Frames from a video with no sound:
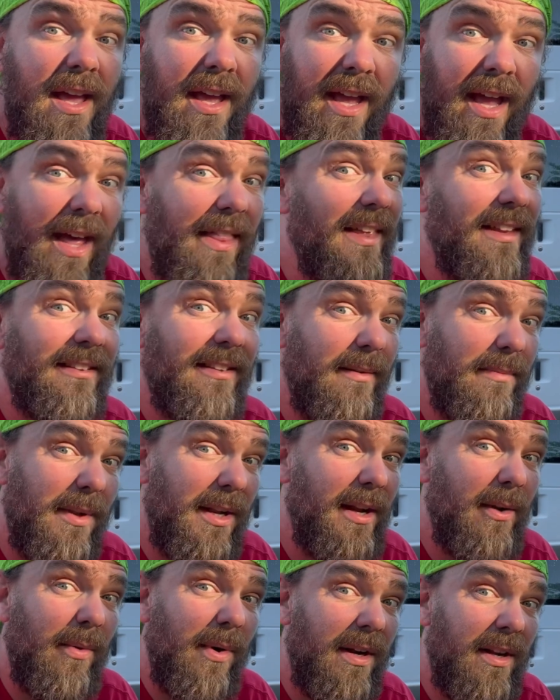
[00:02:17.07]
And that's something
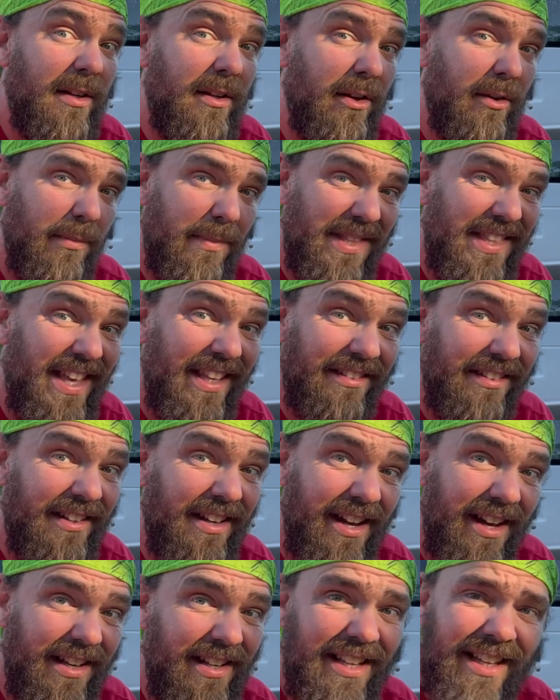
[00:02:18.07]
I want to do, but that's
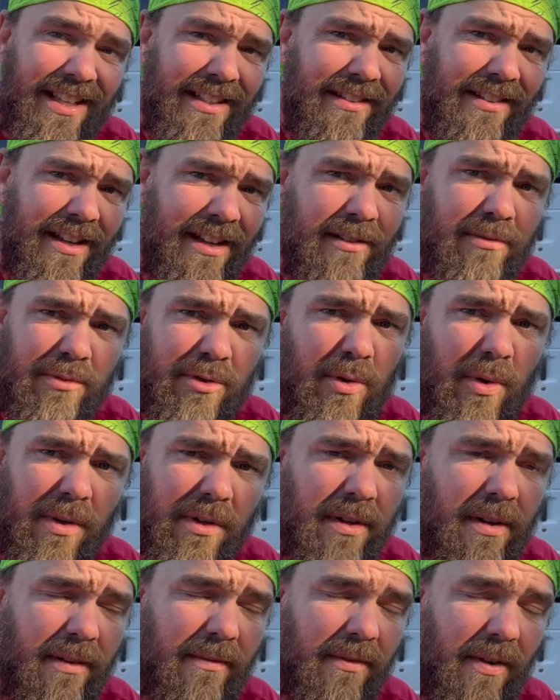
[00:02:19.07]
not easy short
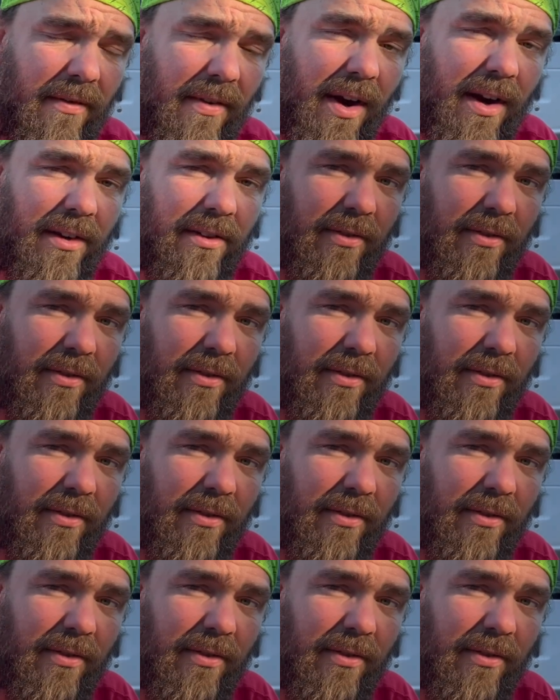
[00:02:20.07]
term for various